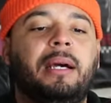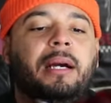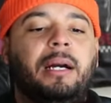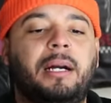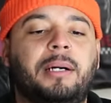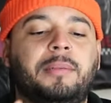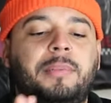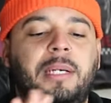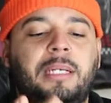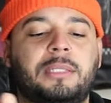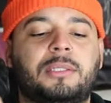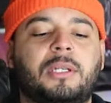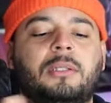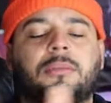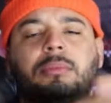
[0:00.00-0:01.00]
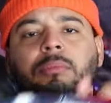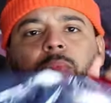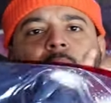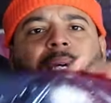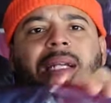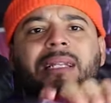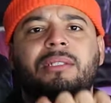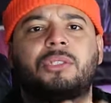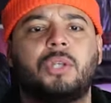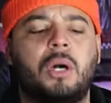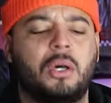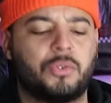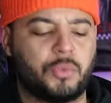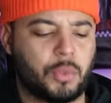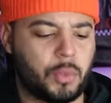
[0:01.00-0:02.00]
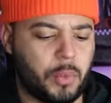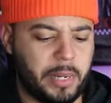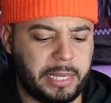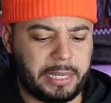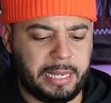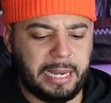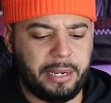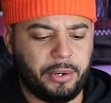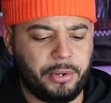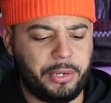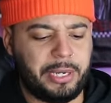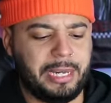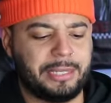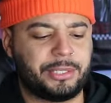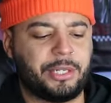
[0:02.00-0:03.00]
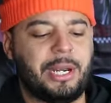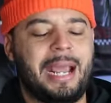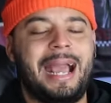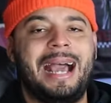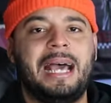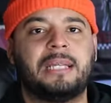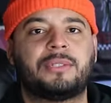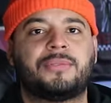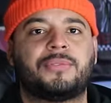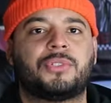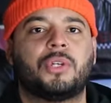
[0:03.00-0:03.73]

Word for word: Um, so we're gonna install this real quick and I know you guys are gonna ask,